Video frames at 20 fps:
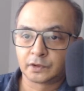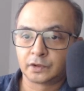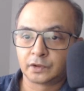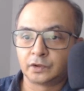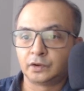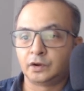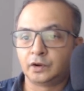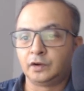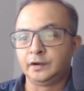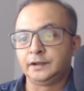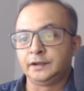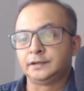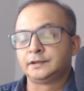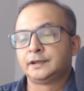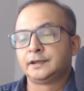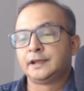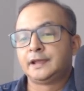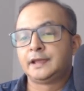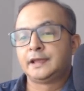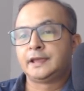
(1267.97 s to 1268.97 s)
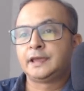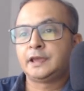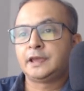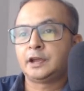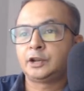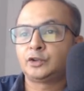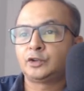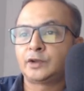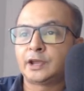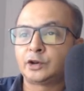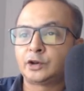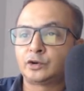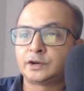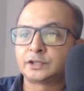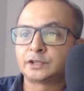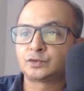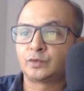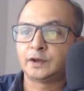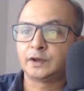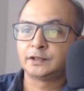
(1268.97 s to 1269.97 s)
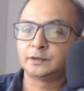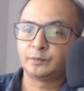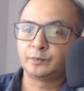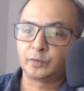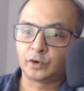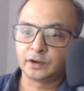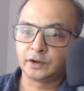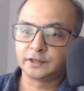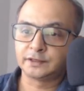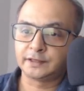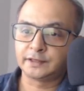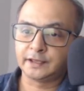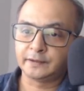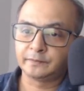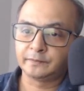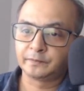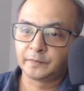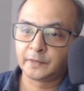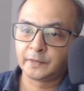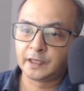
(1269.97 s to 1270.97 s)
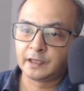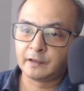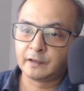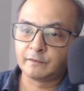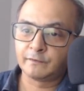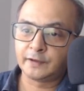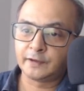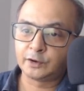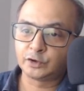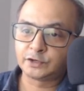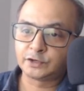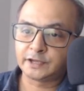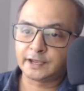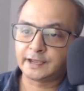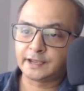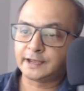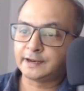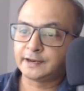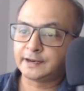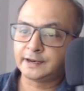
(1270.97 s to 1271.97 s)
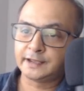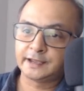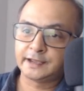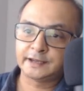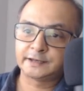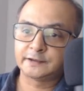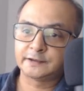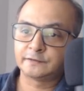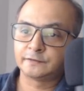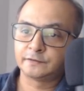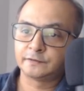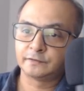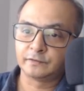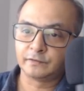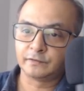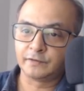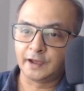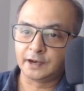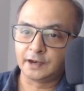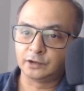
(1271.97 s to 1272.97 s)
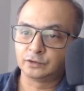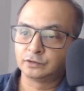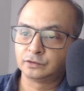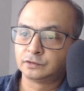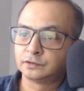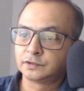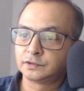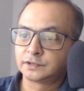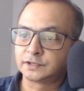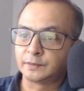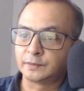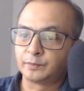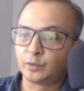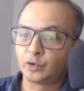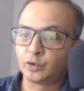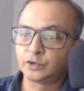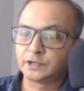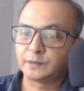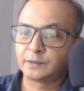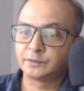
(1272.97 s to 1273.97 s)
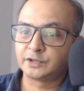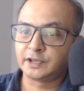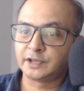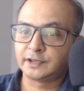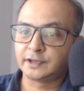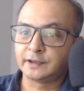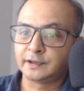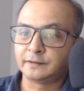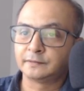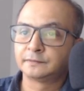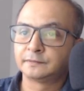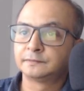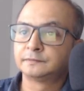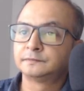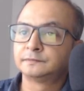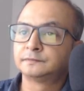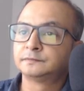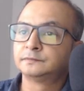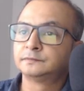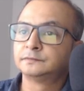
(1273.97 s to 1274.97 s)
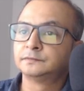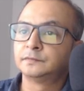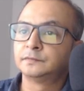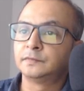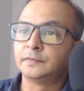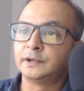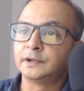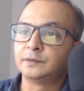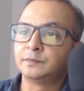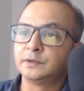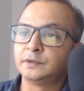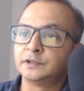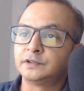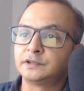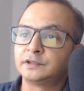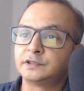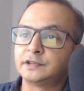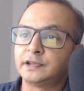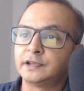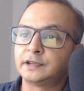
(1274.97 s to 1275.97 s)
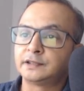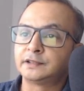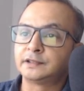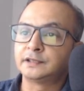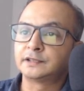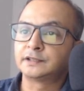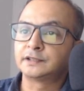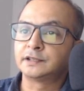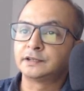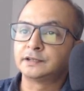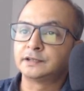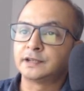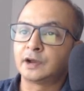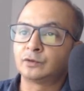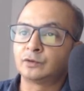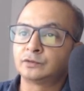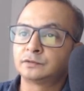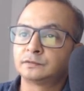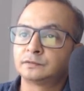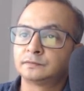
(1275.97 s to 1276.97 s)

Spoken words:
All right, here you can notice one important thing. When you take any negative value, suppose I'm taking, let me take this thing down.